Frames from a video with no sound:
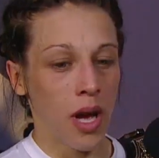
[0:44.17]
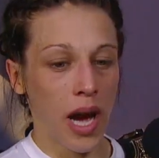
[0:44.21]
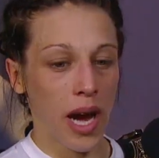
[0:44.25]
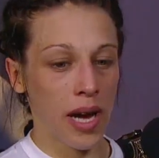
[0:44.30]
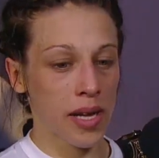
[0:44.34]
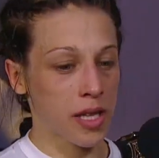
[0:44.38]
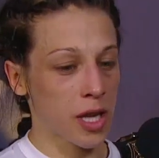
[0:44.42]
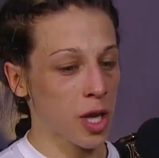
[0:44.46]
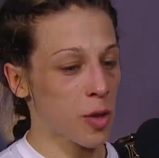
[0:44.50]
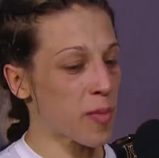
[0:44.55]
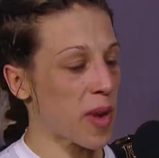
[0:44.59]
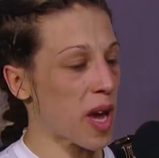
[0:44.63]

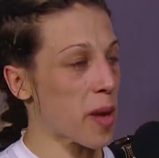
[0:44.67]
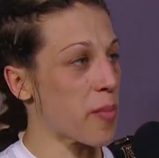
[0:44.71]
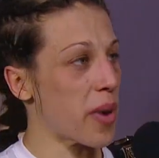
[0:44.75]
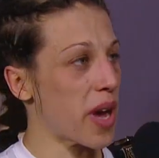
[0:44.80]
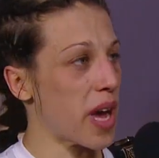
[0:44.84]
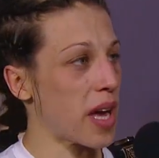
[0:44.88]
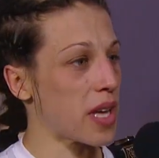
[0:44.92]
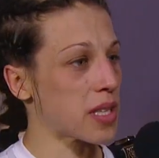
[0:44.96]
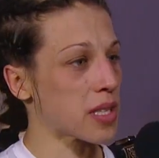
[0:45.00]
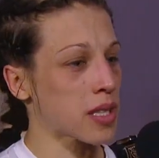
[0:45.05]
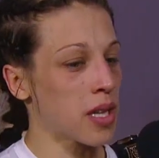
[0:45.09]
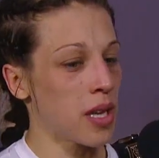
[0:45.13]
I did my
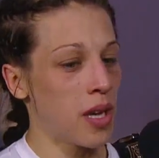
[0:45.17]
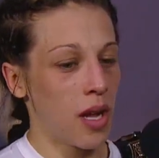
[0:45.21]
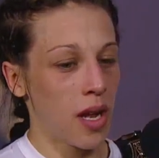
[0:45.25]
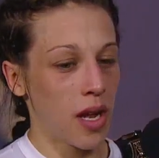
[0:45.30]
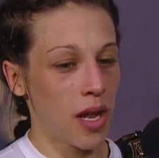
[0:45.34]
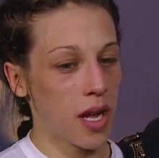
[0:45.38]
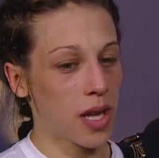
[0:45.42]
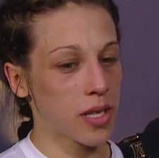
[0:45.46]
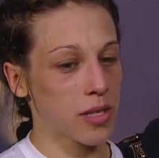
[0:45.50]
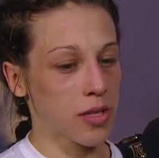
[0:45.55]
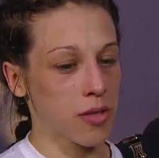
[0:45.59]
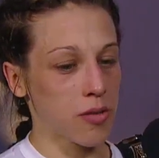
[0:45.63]
best,
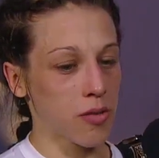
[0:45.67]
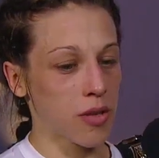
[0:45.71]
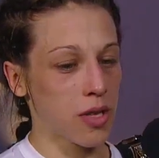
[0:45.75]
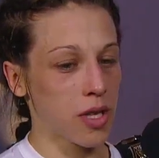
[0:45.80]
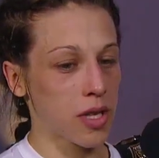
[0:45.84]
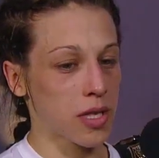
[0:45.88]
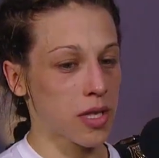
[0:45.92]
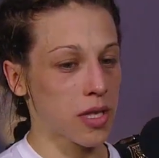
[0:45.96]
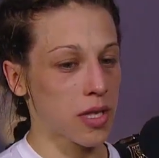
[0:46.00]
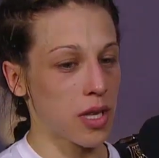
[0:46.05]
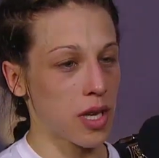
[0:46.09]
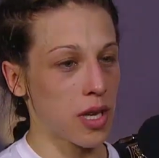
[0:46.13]
let's do
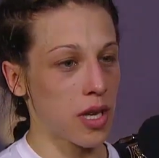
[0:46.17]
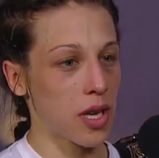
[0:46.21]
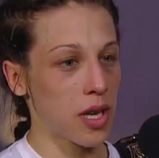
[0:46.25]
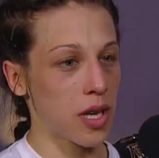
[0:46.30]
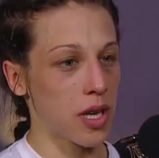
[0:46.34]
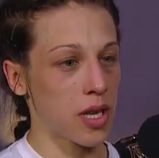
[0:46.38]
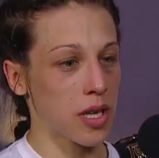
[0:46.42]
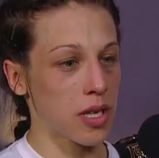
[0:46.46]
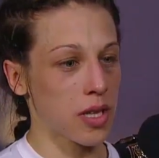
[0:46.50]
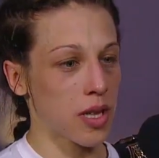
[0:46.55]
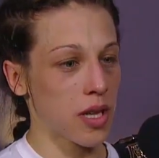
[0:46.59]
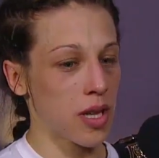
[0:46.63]
this. Uh,
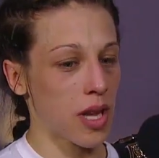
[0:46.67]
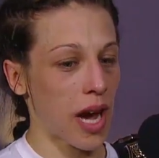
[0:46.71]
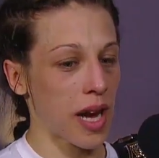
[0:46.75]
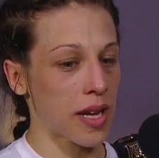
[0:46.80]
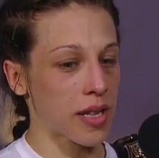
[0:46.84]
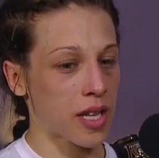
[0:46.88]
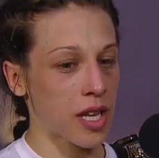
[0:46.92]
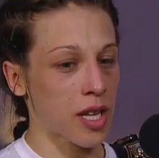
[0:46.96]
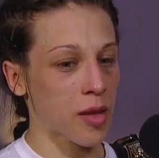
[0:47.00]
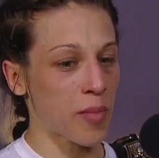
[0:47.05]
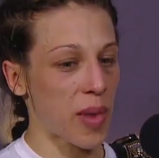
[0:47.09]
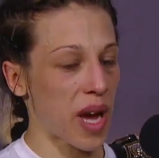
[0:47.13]
it,
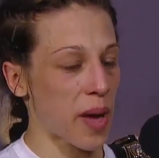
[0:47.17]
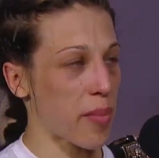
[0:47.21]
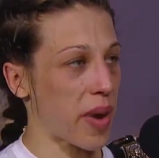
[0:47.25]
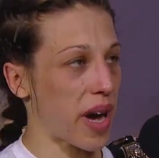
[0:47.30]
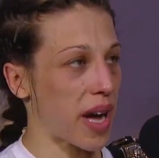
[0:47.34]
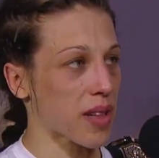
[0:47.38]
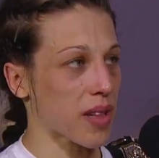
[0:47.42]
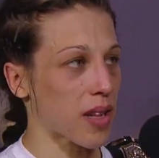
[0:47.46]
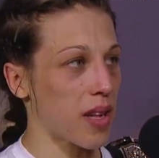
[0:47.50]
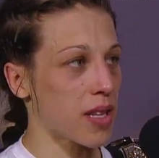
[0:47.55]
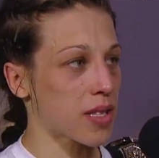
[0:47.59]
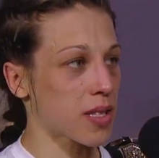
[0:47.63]
I did my
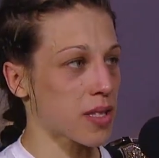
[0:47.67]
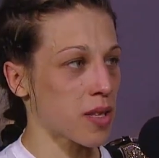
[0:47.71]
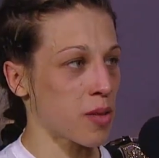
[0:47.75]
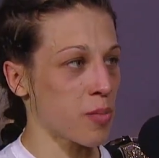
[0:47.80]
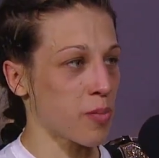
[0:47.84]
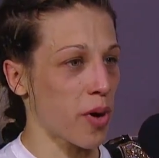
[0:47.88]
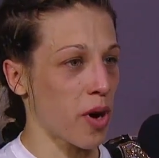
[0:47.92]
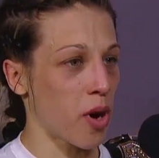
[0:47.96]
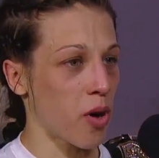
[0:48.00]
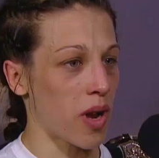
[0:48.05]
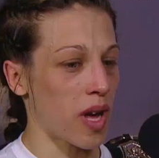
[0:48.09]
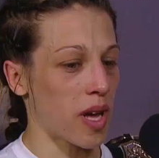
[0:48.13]
battles
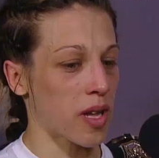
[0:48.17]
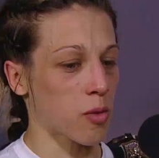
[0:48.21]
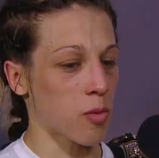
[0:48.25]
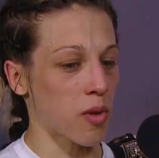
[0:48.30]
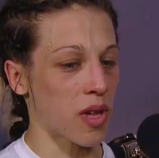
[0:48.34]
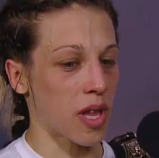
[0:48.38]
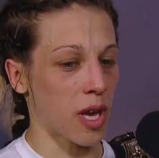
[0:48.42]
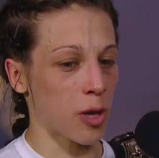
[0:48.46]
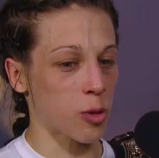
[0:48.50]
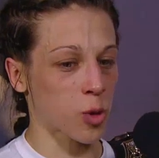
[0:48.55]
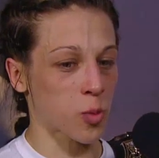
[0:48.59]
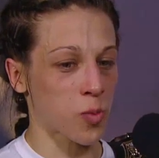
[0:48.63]
in Poland
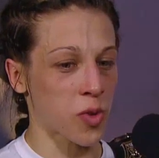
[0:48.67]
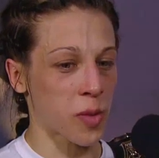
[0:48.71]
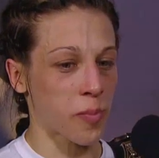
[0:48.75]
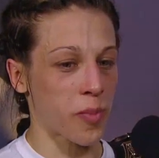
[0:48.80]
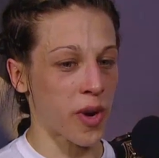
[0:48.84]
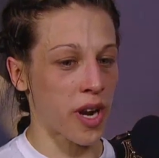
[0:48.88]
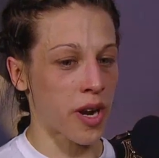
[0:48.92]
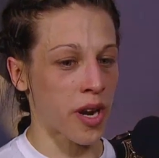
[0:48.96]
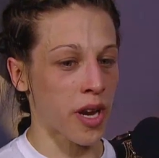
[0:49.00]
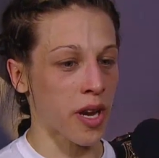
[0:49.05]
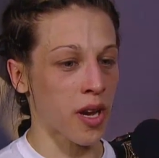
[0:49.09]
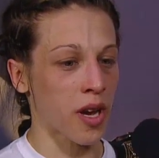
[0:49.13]
when I was
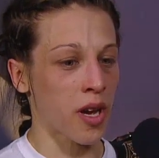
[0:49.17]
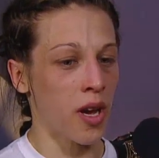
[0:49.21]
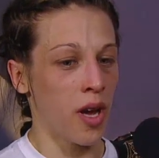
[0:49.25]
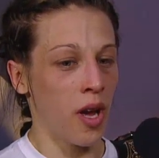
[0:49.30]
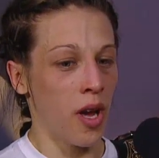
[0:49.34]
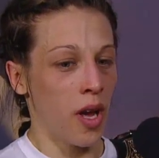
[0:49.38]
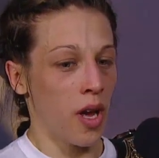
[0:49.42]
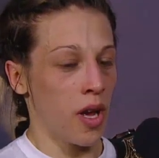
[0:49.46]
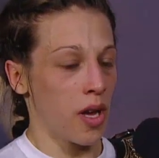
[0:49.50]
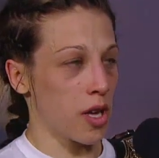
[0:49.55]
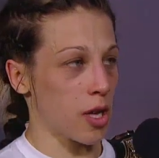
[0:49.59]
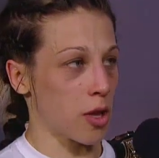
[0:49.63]
preparing.
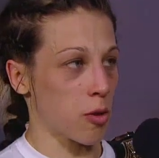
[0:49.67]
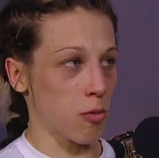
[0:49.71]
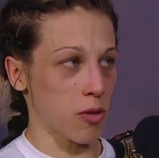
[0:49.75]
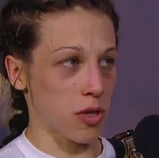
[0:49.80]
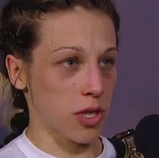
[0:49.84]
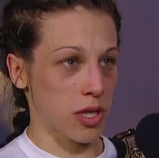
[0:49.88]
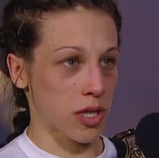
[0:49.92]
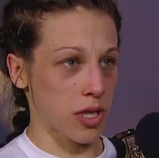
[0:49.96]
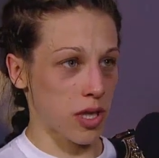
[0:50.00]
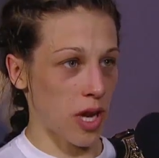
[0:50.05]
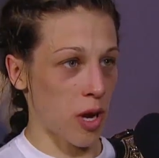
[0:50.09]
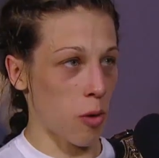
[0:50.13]
It
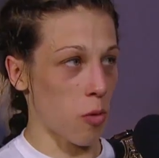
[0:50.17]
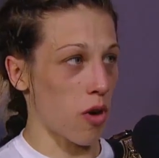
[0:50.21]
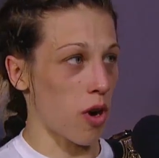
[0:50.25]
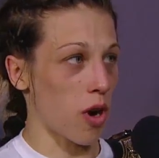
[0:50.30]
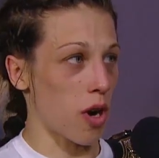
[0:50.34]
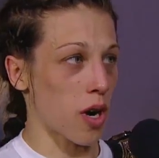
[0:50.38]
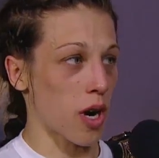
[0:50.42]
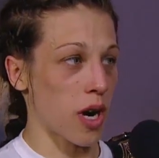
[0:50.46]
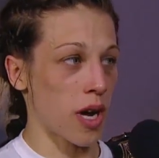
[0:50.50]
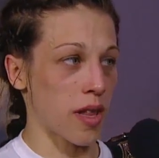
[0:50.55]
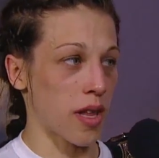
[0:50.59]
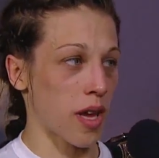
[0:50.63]
was a
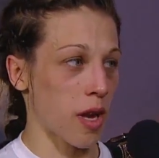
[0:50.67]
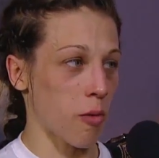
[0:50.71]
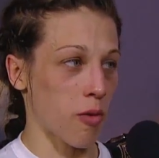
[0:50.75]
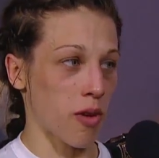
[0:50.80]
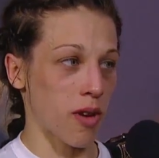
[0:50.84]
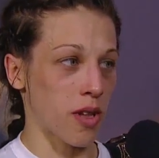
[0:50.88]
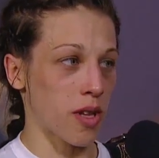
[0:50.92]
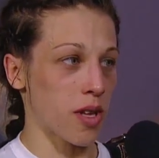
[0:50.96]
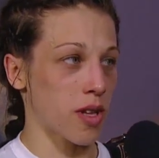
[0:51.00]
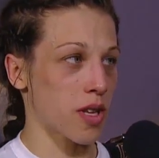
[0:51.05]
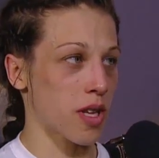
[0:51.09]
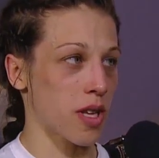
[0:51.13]
war and I
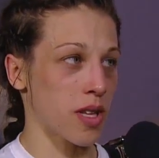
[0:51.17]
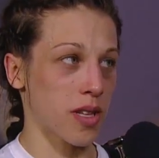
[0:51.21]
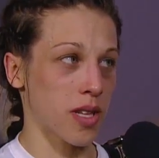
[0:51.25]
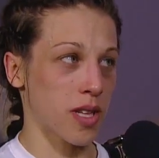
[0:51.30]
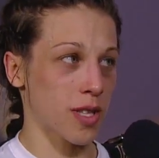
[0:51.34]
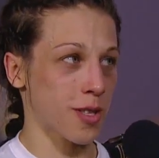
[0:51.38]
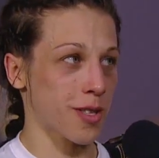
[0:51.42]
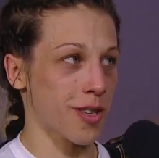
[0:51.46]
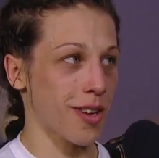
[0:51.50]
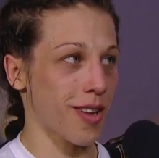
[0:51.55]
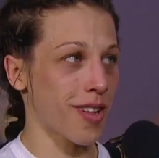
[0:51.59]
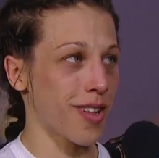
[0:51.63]
won it, and
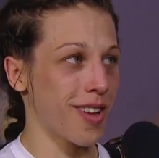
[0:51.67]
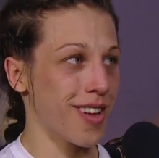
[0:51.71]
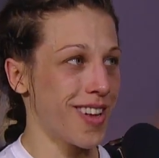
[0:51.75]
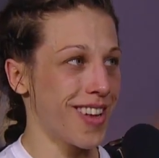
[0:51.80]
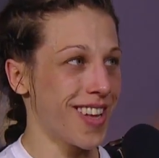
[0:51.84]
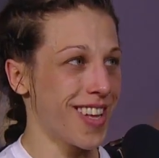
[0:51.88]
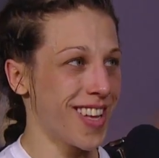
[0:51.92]
that's all.